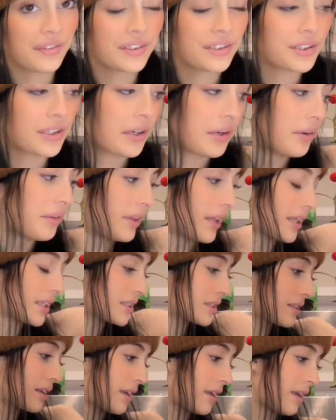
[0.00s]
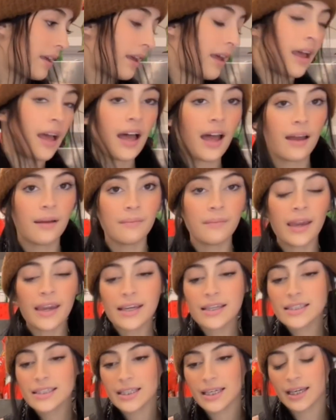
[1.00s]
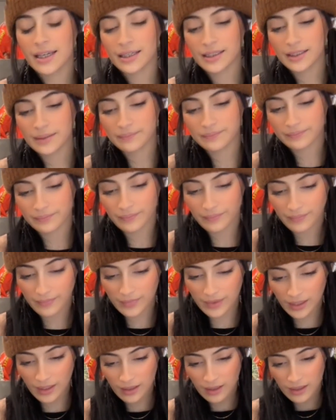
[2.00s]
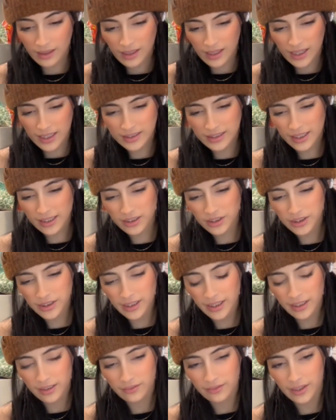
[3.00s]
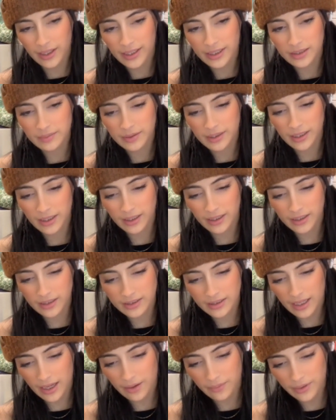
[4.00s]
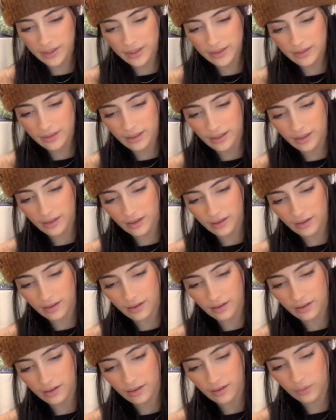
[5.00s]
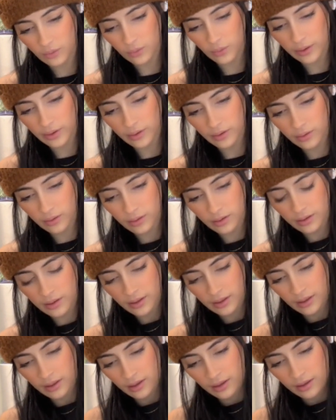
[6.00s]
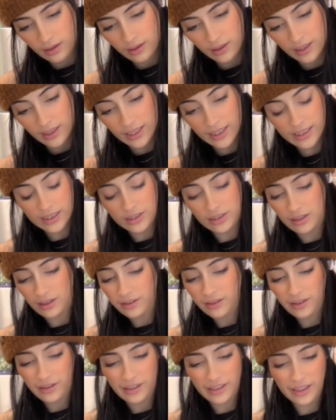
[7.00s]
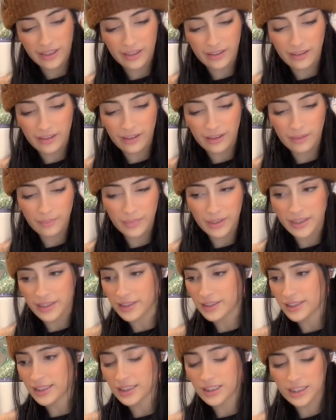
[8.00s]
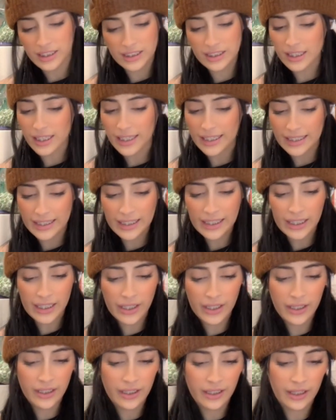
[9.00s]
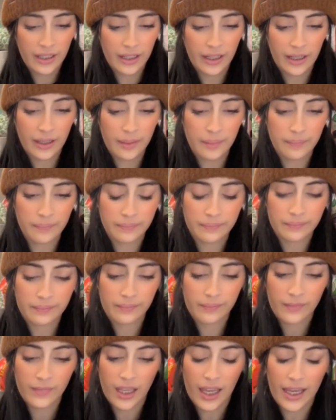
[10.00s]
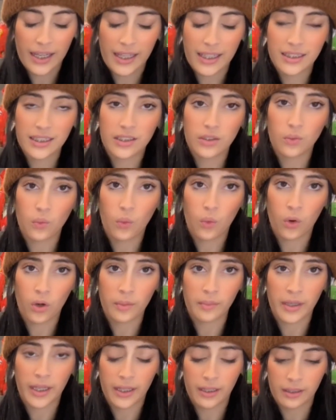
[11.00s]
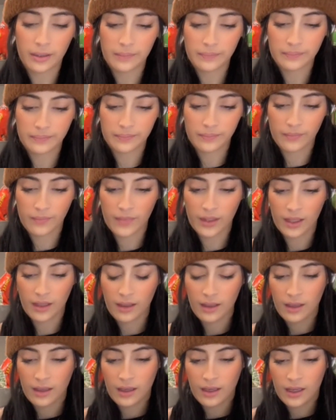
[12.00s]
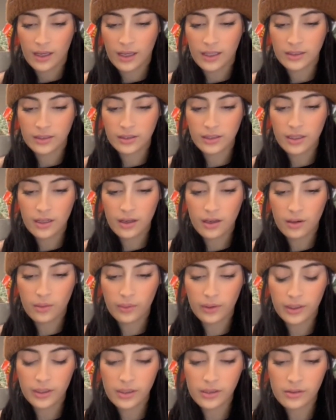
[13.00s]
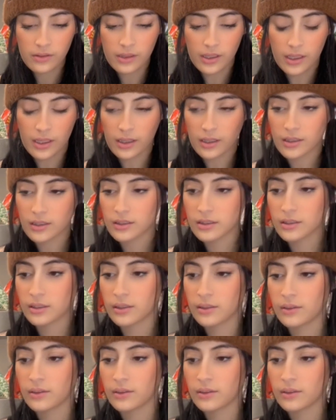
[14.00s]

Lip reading: So that's amazing. It's actually kind of nice because that way the oil is not already heated up because I just stuck it in there. I guess it's warming. So we're gonna do this.